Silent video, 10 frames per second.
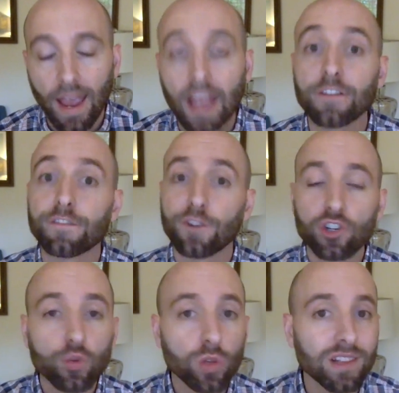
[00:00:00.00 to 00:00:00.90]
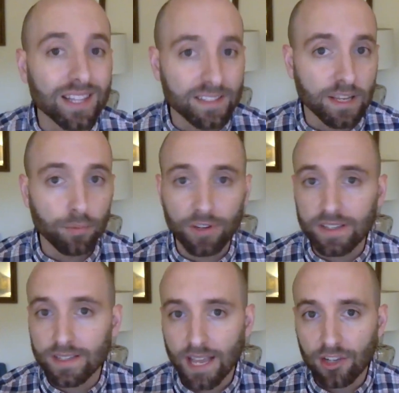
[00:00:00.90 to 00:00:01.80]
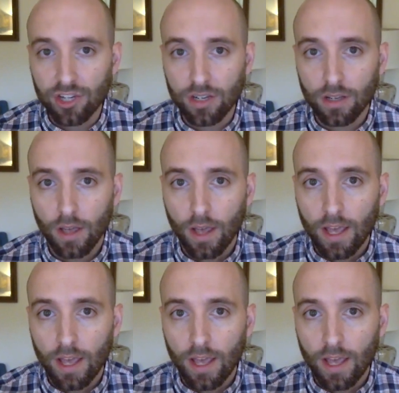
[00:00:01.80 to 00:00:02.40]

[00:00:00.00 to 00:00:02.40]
And a virtual listing presentation